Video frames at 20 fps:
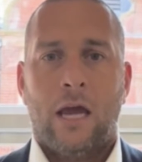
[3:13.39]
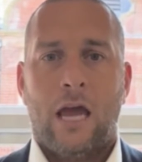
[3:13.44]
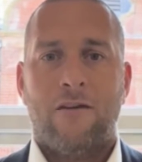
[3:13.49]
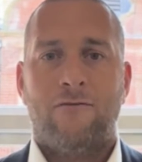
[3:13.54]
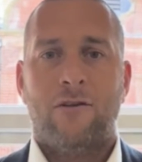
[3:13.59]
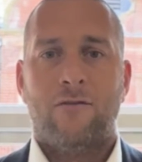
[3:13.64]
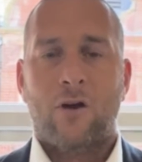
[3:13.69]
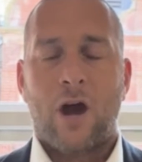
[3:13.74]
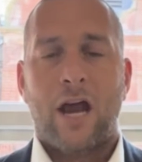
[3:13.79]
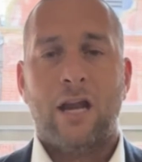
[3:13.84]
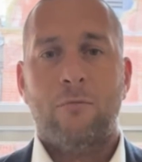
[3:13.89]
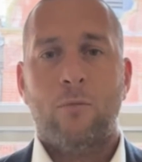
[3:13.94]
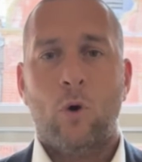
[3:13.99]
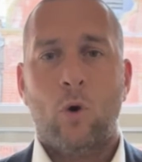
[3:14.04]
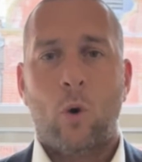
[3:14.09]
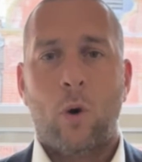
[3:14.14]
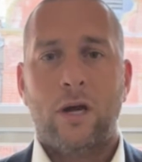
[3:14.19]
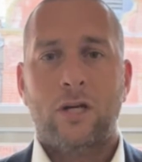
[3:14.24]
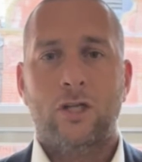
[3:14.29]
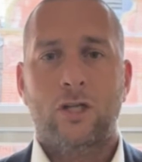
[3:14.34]
If you've got any
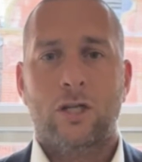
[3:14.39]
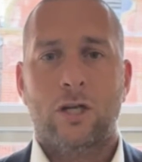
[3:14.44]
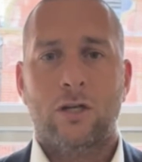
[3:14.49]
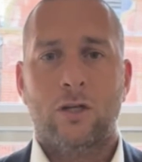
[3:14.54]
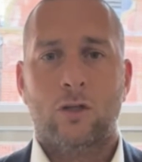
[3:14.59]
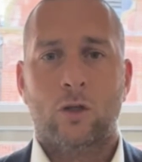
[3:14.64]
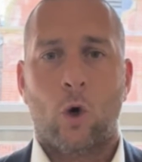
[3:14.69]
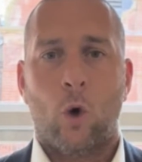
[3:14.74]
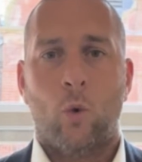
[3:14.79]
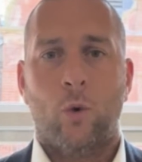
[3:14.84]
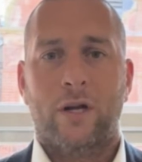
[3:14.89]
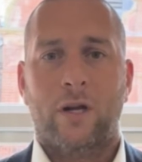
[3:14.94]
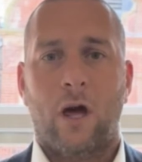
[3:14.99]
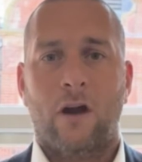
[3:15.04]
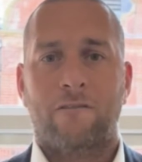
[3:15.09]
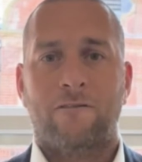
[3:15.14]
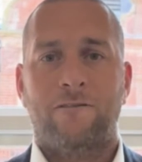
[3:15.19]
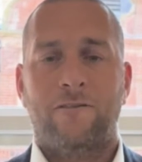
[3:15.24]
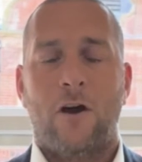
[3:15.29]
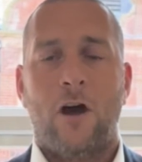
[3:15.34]
more questions or would
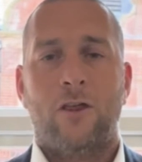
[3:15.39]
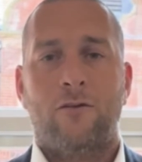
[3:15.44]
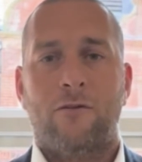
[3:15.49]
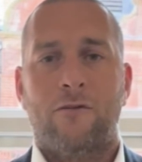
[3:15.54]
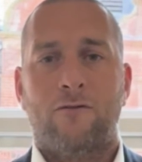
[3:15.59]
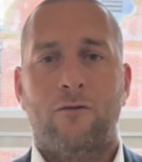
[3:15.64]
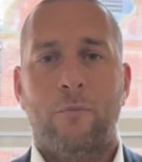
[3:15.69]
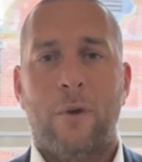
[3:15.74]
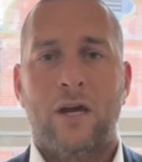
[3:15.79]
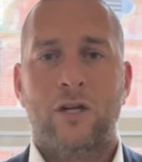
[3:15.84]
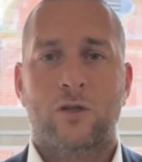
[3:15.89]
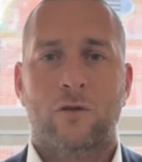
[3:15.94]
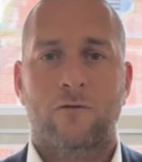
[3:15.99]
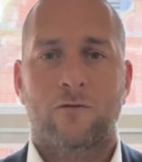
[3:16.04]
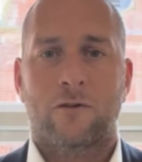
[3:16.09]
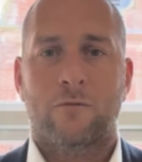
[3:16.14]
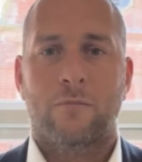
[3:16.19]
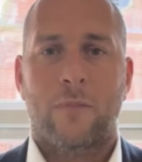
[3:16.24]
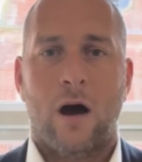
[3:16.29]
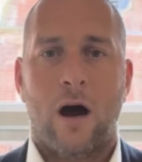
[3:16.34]
like further information
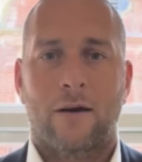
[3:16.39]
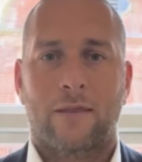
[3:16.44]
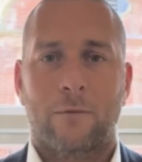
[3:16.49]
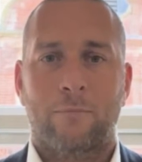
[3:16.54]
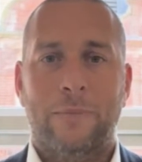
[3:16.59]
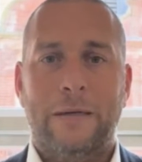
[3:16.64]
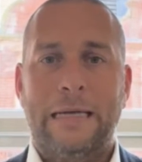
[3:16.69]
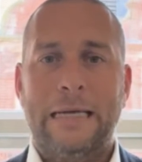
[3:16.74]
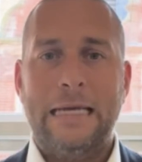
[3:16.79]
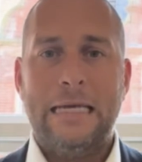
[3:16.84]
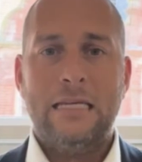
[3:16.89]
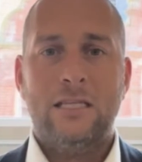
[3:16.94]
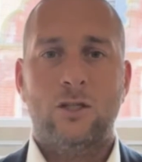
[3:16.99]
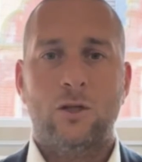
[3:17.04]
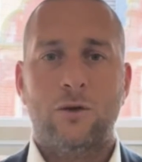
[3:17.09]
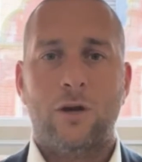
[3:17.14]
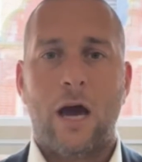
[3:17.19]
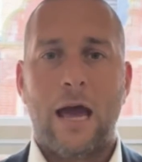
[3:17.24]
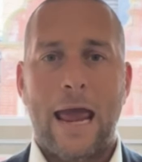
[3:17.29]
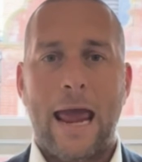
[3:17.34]
from Marc, then please
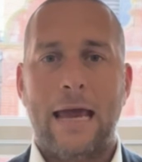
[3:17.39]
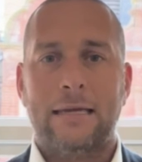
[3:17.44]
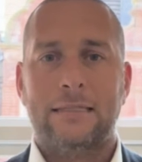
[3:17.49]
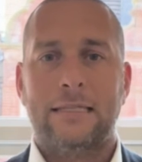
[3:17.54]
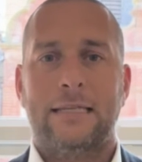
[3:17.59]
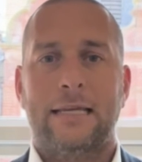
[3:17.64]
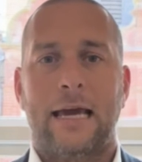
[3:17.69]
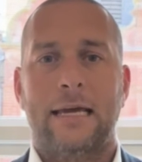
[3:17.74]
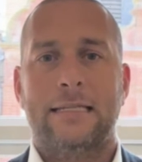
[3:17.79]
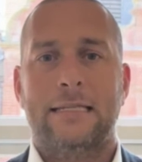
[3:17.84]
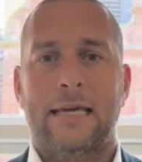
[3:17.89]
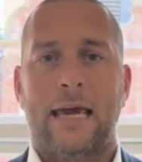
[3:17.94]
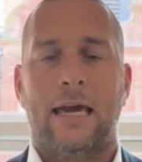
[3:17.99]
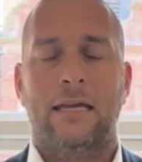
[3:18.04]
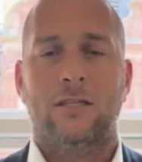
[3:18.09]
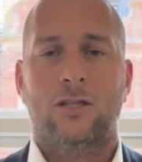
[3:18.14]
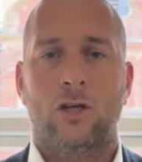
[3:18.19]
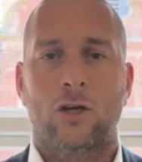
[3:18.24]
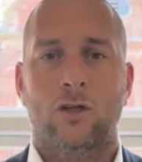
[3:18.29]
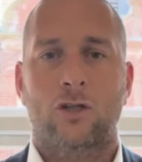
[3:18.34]
do not hesitate to get
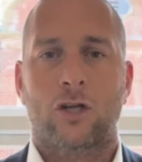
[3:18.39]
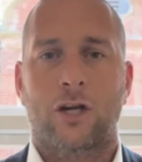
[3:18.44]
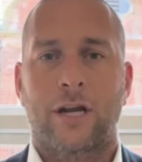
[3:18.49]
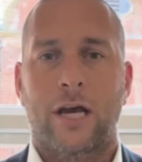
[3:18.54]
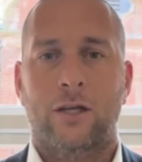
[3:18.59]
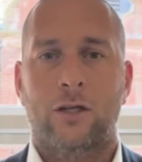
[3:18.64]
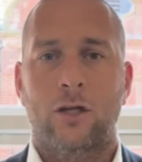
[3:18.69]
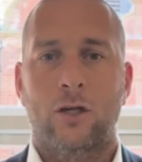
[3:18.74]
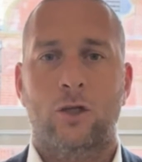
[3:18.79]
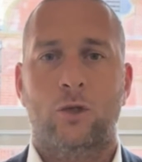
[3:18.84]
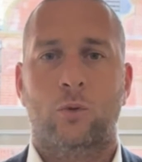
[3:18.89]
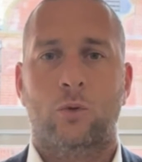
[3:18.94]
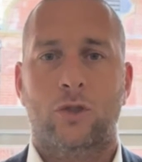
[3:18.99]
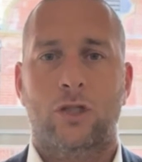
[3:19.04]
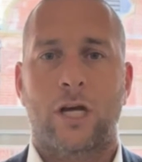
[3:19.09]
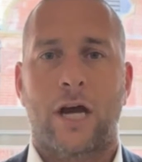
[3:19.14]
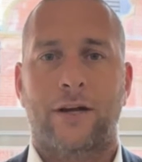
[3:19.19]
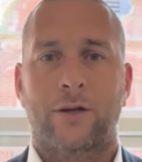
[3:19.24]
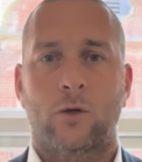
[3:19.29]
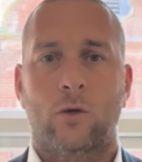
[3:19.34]
in touch on our usual
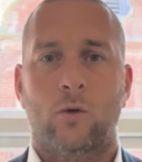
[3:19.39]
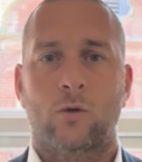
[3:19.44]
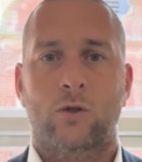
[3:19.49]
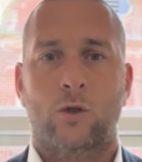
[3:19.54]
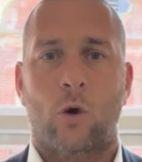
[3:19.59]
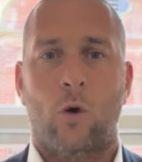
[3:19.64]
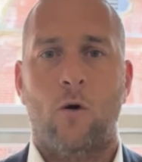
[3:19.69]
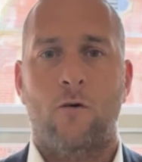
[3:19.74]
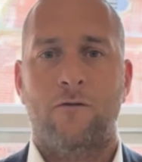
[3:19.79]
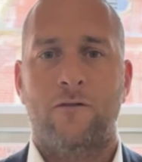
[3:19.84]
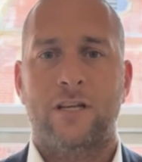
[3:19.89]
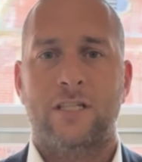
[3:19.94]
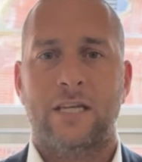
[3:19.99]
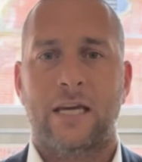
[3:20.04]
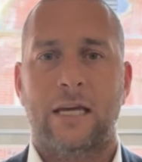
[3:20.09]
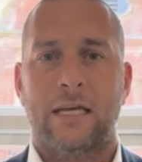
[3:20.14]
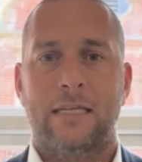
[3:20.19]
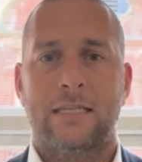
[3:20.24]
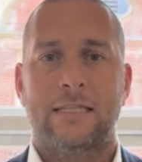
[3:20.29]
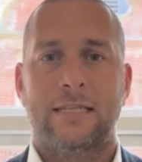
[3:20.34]
channels or
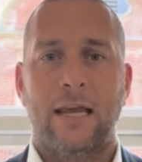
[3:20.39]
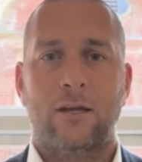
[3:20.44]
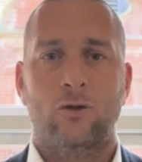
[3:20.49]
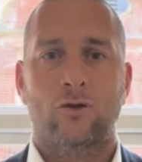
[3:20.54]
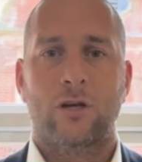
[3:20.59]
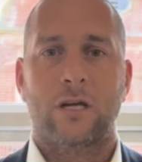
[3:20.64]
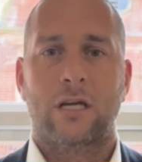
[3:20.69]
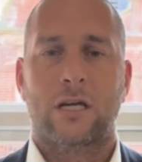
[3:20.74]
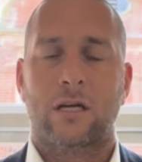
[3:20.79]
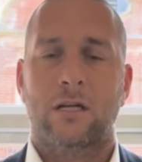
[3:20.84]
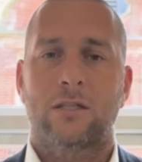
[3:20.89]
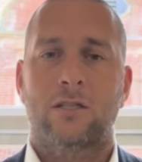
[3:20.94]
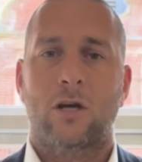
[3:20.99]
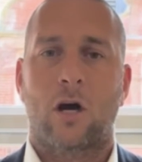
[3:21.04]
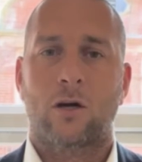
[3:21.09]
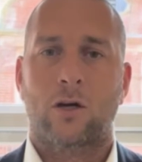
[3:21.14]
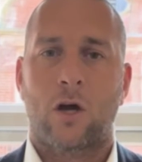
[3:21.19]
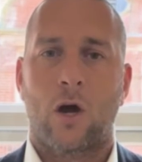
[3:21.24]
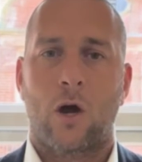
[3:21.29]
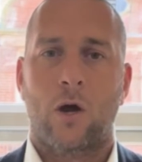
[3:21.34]
visit
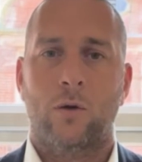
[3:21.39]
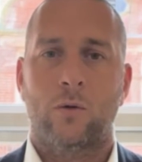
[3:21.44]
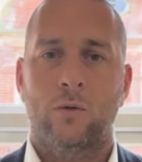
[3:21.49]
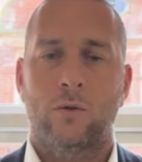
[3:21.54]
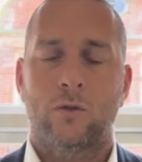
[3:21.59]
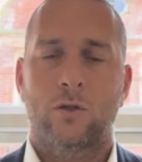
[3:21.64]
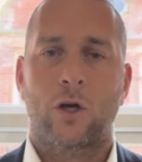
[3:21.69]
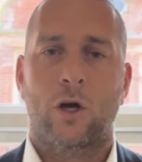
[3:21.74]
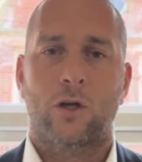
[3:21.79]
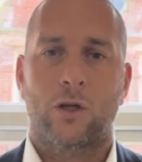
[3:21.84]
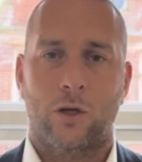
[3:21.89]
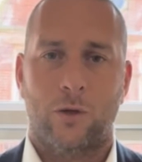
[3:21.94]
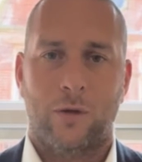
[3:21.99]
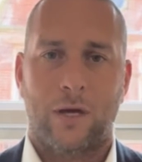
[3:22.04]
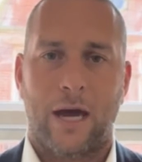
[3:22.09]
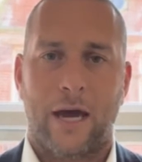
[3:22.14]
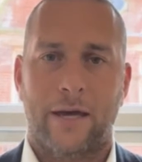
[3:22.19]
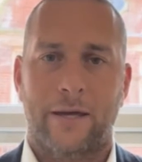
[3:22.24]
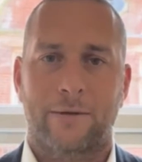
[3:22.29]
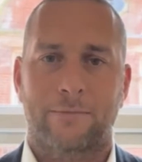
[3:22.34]

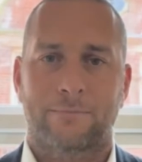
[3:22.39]
centrick.co.uk.